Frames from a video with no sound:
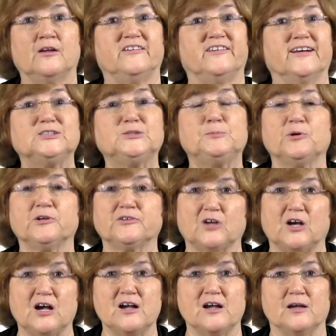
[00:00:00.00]
Desperate
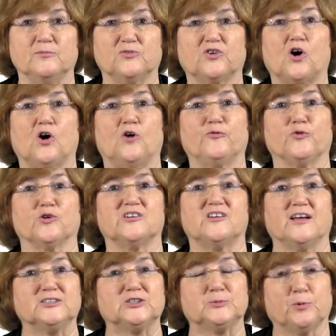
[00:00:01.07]
times call for
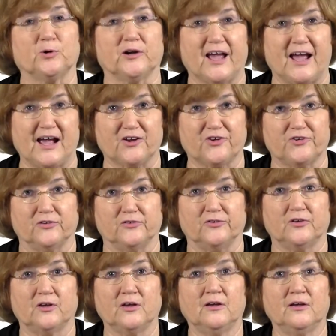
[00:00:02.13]
desperate
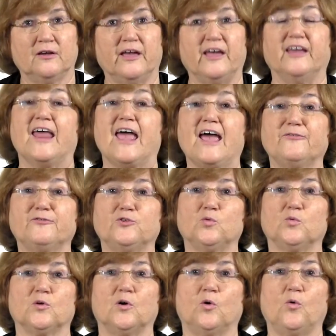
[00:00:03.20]
actions, and after
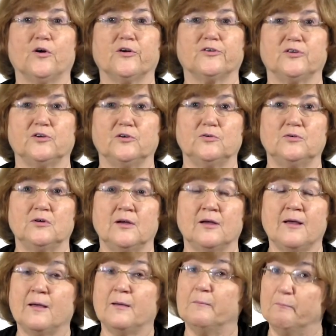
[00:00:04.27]
World War II,
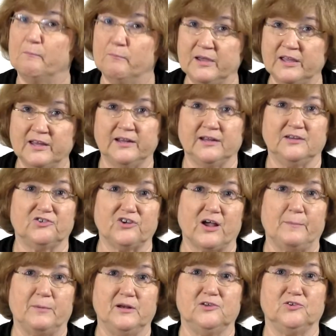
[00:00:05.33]
many
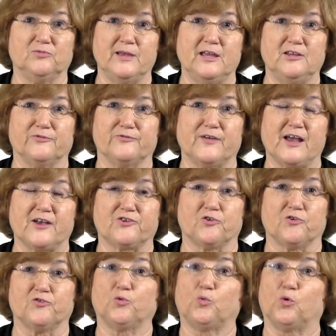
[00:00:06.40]
Japanese
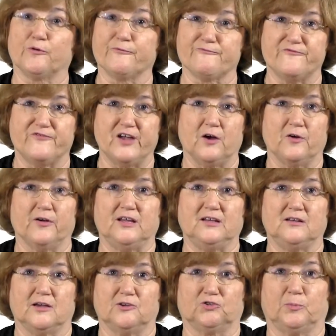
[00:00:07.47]
manufacturers were very
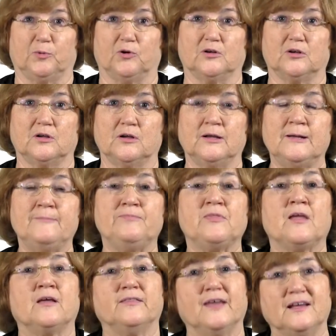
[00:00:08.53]
desperate.
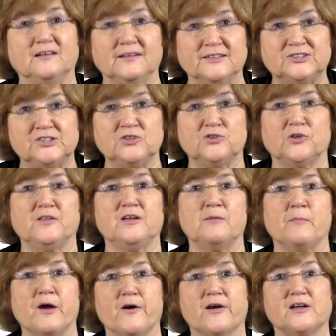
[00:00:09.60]
They listened to the
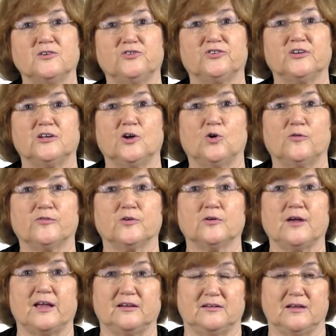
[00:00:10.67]
Americans sent
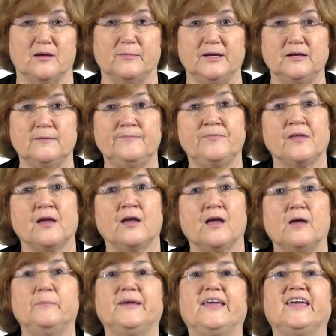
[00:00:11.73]
over, Ed Deming,
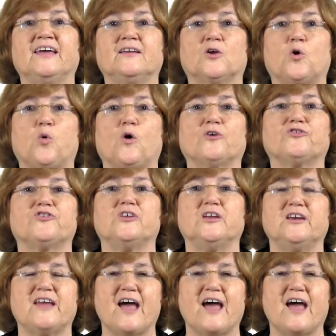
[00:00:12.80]
and began questioning